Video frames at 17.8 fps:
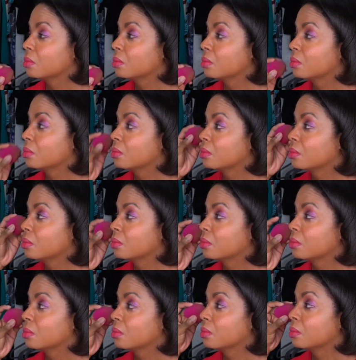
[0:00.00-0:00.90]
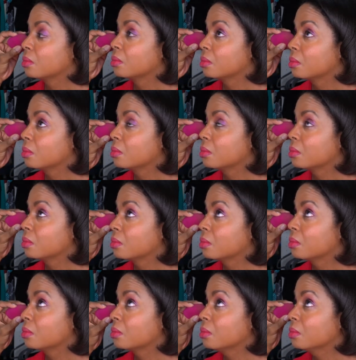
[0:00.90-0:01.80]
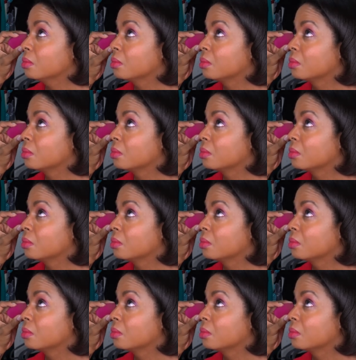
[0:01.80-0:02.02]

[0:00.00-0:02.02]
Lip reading: [no speech]